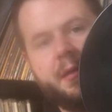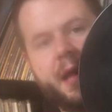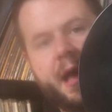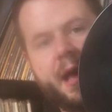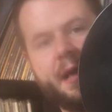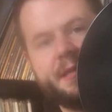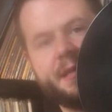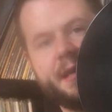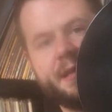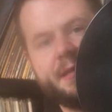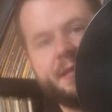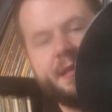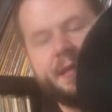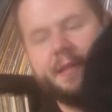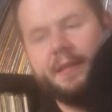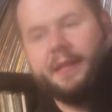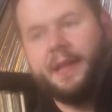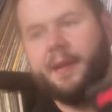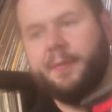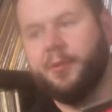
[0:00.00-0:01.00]
SST
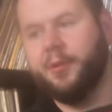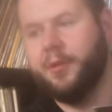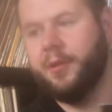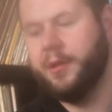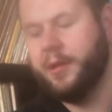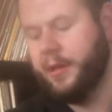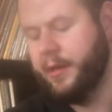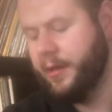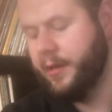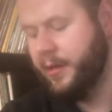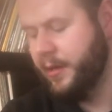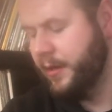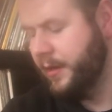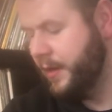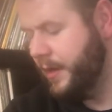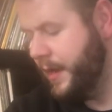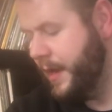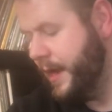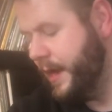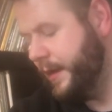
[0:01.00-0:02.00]
label,
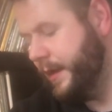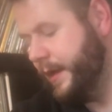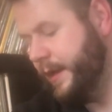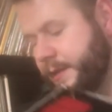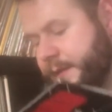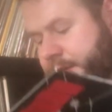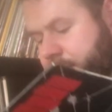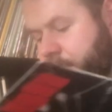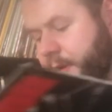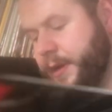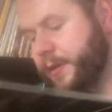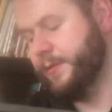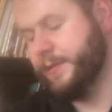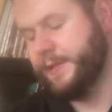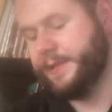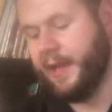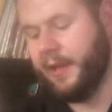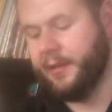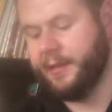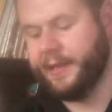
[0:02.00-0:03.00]
and he
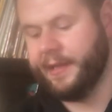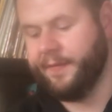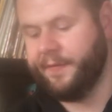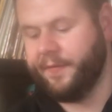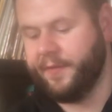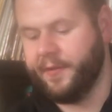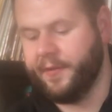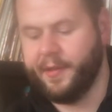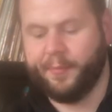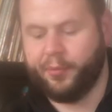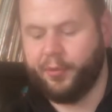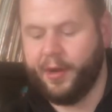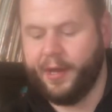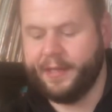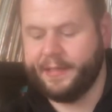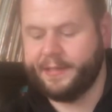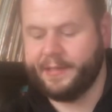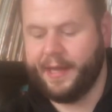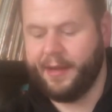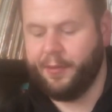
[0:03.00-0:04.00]
was selling it for the
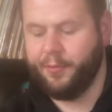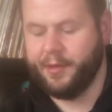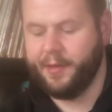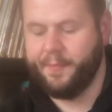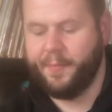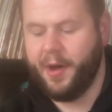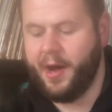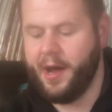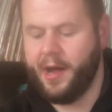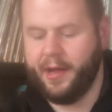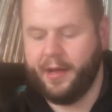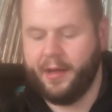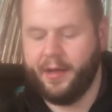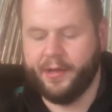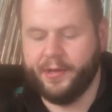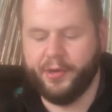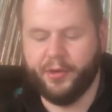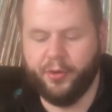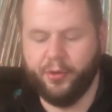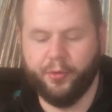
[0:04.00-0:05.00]
price I would have bought
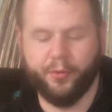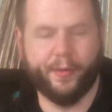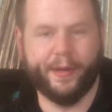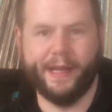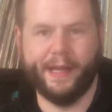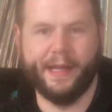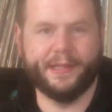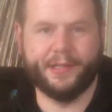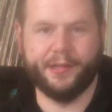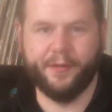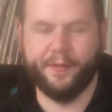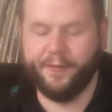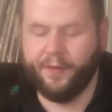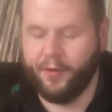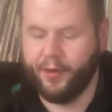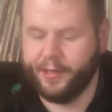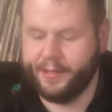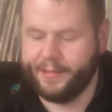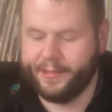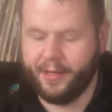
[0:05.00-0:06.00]
a new reissue for.